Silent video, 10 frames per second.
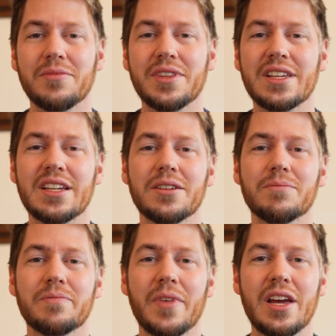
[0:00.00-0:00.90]
the
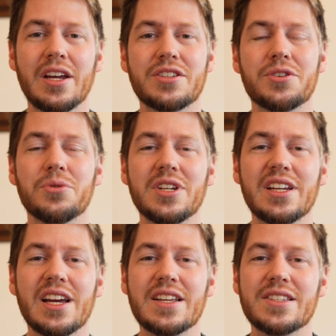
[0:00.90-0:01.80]

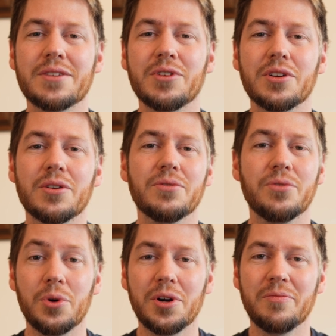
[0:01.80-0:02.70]
Sony a7
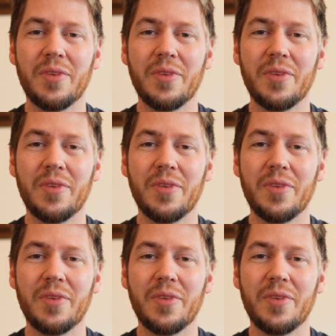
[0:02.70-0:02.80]
IV,